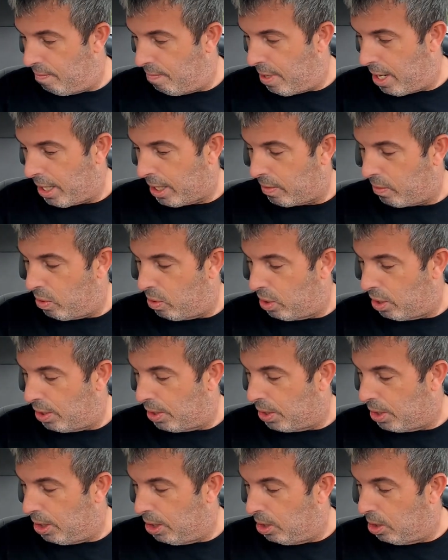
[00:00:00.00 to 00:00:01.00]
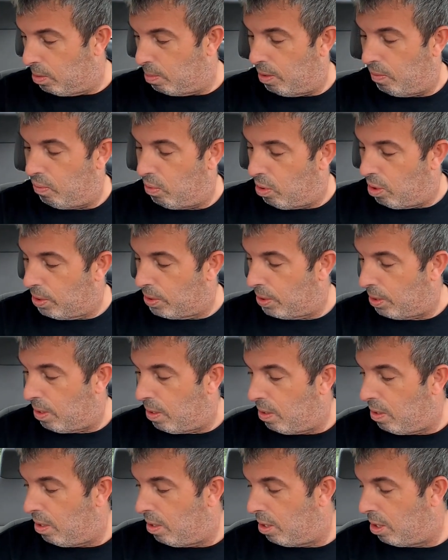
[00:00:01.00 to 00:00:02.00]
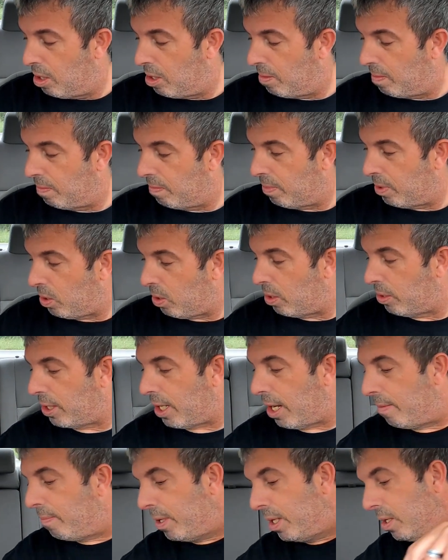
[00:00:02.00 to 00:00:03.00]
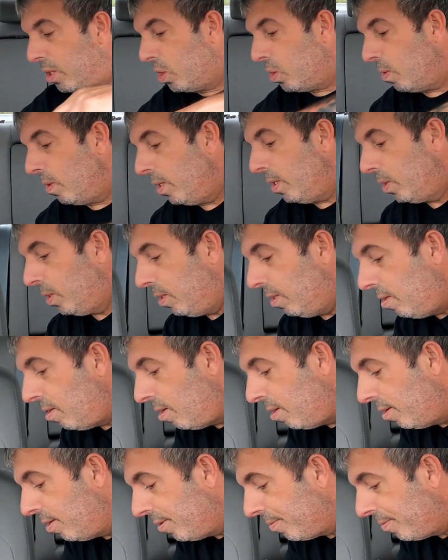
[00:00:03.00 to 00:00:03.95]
macaroni and cheese before, so thought that'd be interesting.